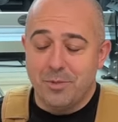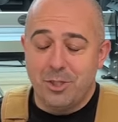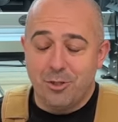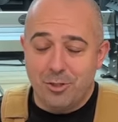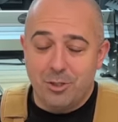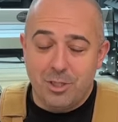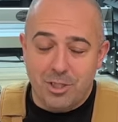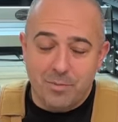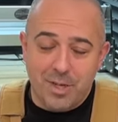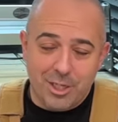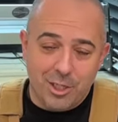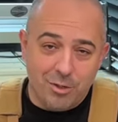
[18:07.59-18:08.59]
you know, you need to
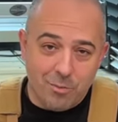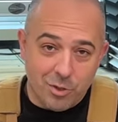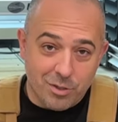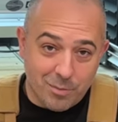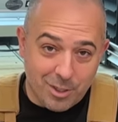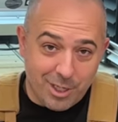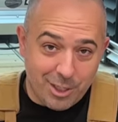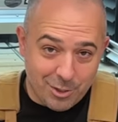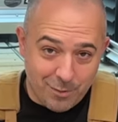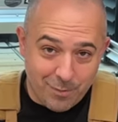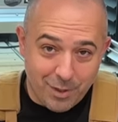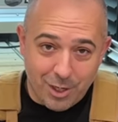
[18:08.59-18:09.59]
make your
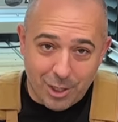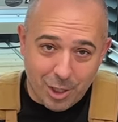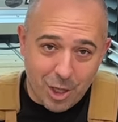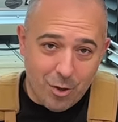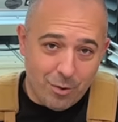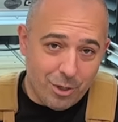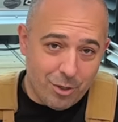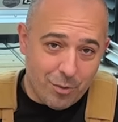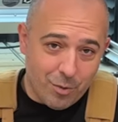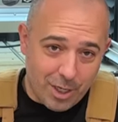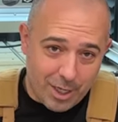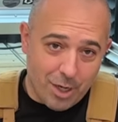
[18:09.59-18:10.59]
multiplication very low. You don't
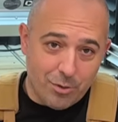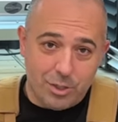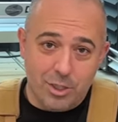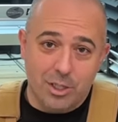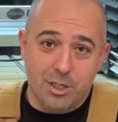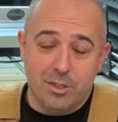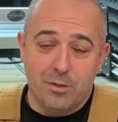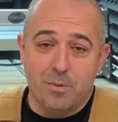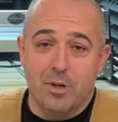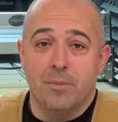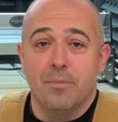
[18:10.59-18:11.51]
want to gouge the customer.